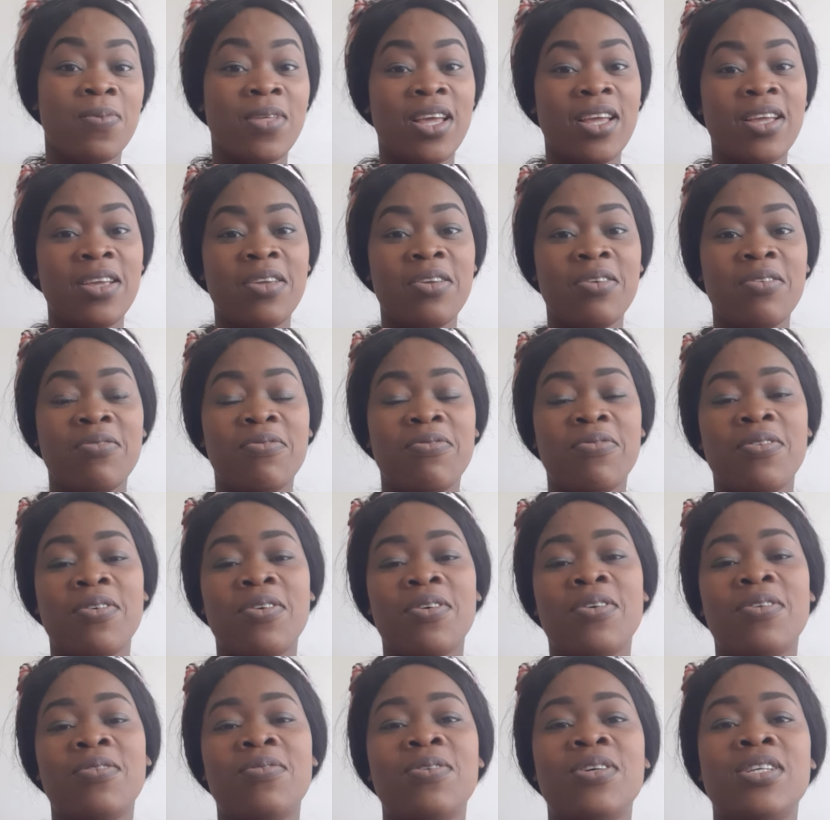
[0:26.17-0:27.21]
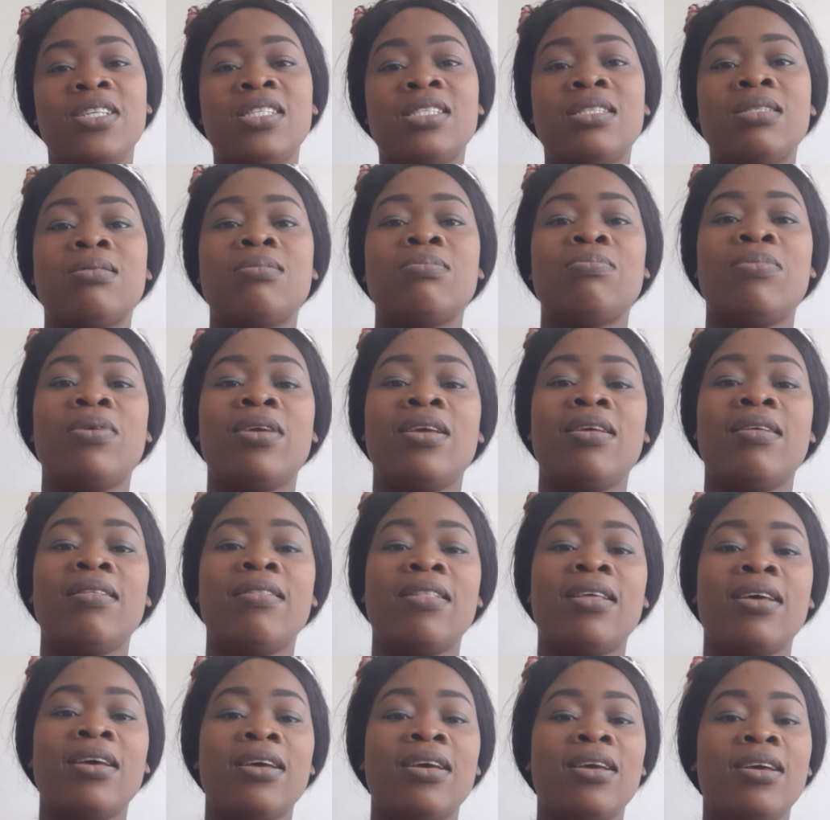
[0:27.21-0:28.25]
Thank you for always
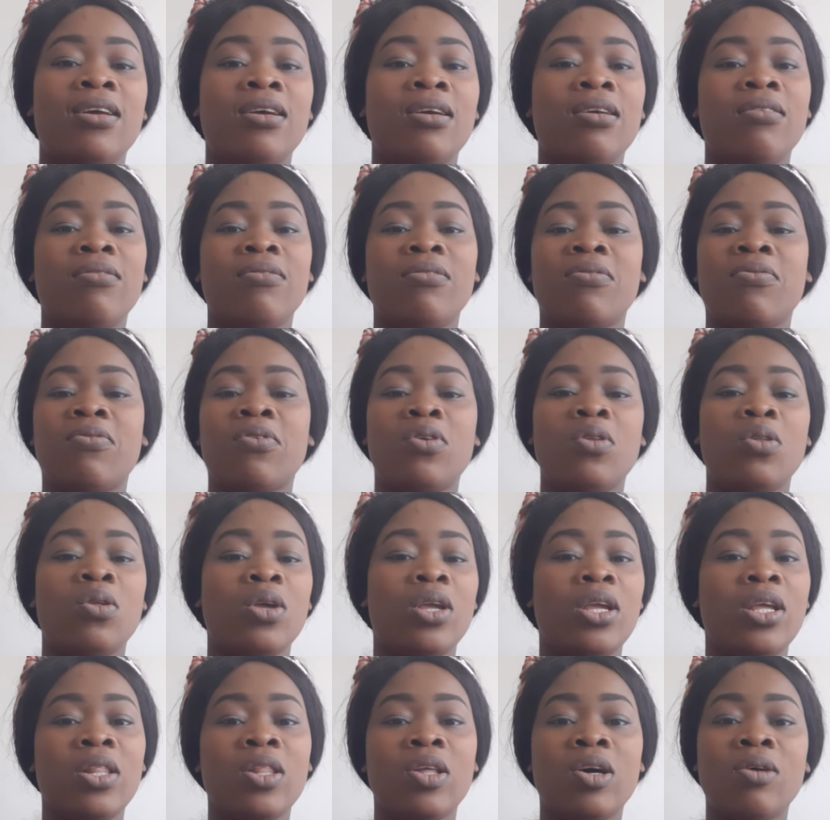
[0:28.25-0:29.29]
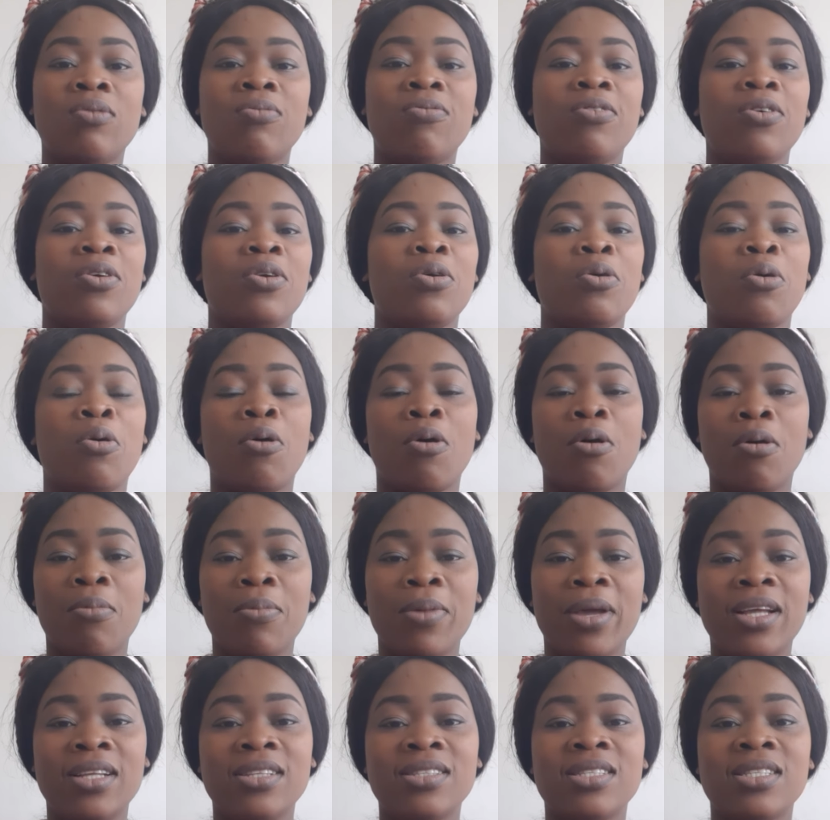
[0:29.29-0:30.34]
being there, for following up, for your
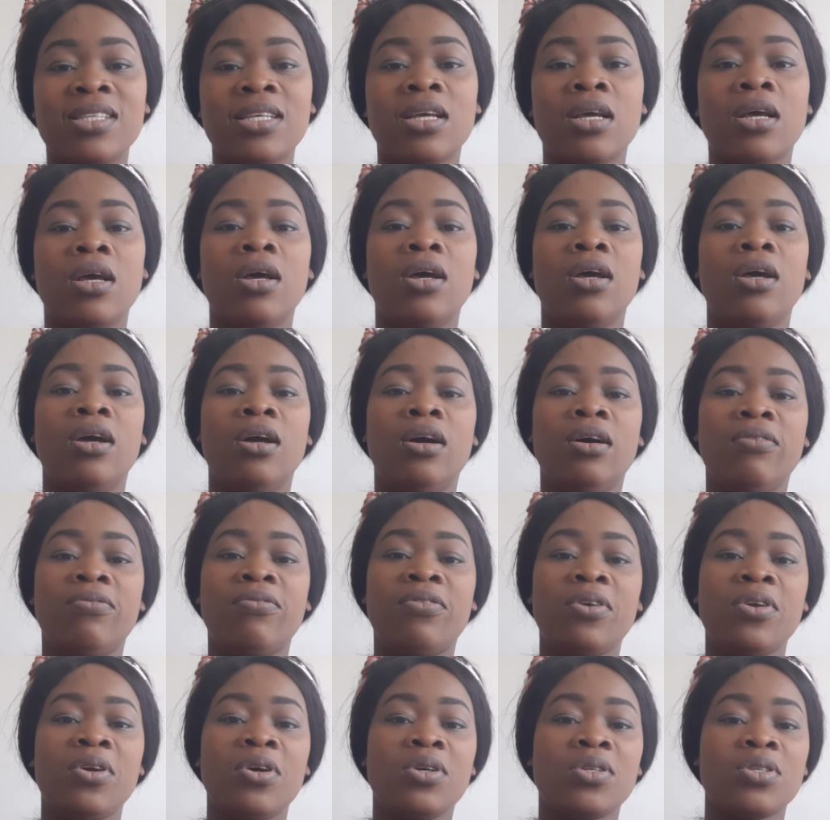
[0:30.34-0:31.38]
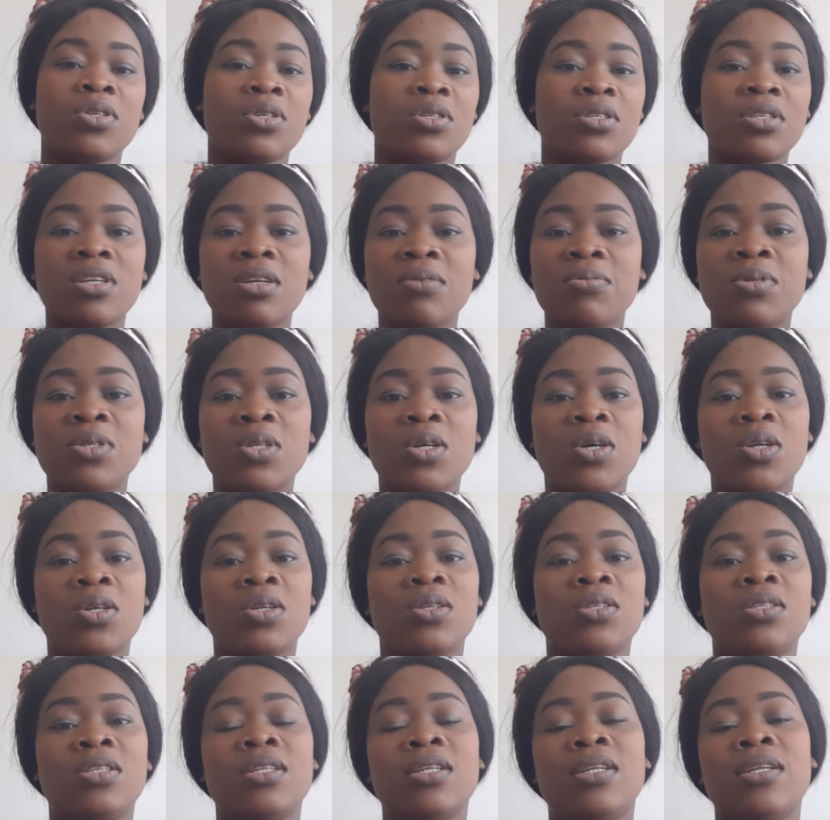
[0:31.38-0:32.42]
comments, for your
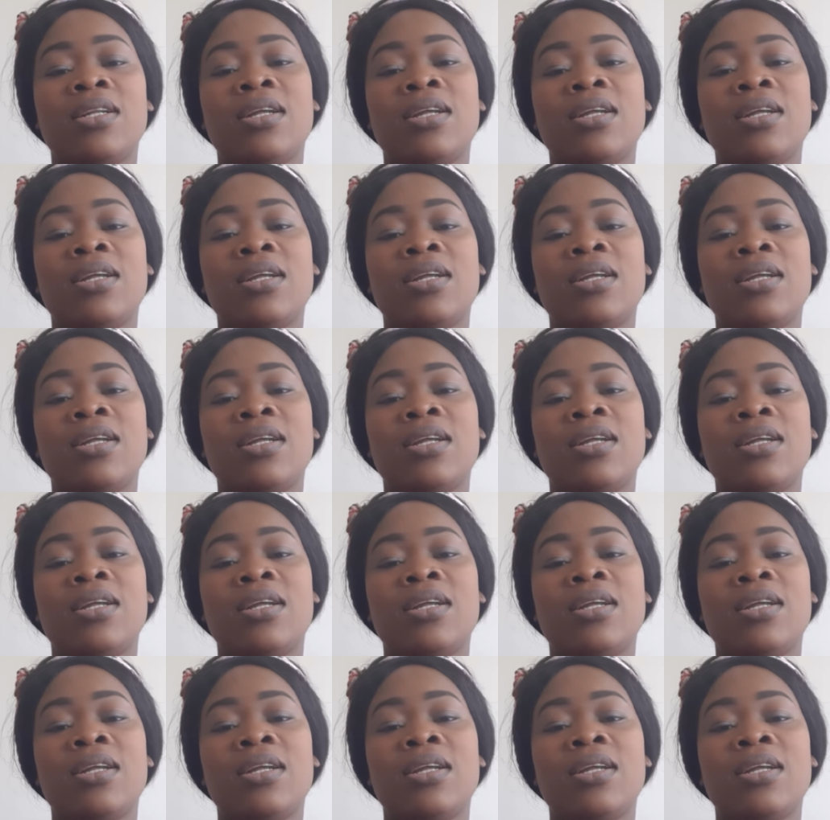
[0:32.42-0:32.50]
subscription.